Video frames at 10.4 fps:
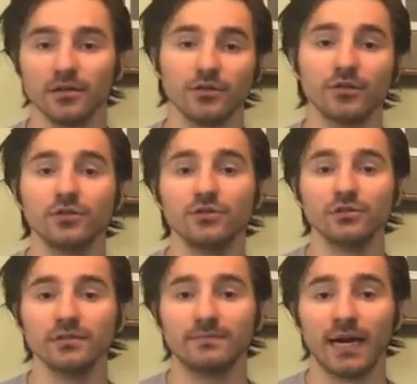You can
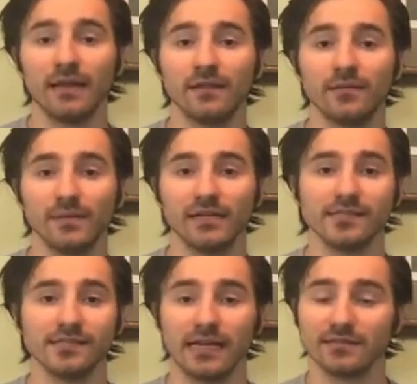usually buy them
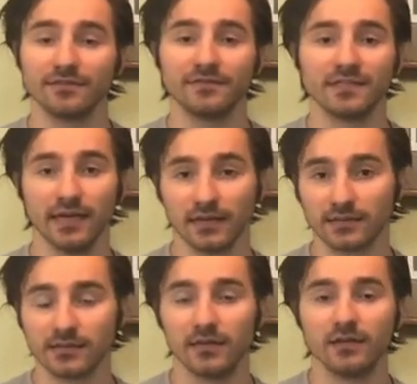in sets of
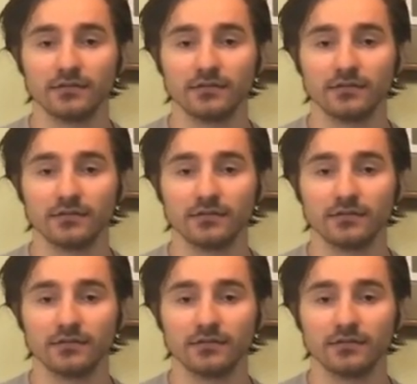6.